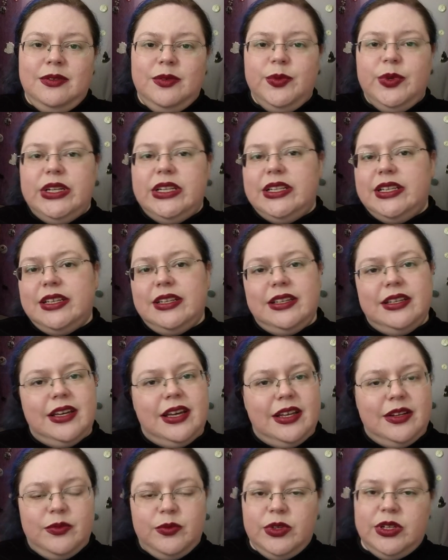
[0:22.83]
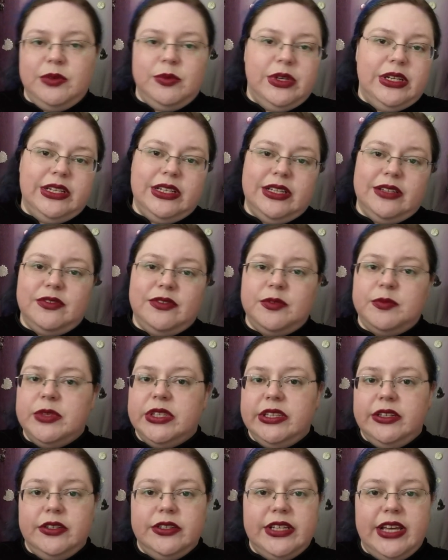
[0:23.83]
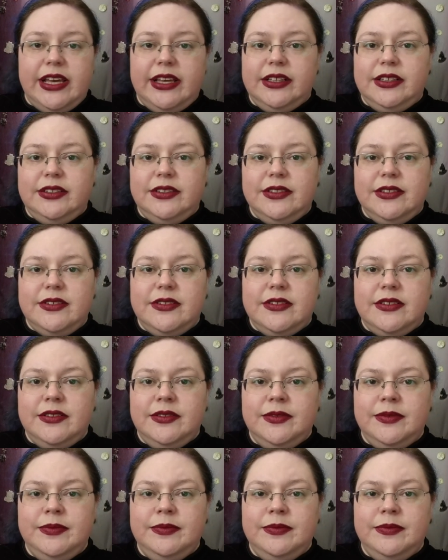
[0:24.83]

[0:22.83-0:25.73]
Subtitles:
reading and rereading familiar tales.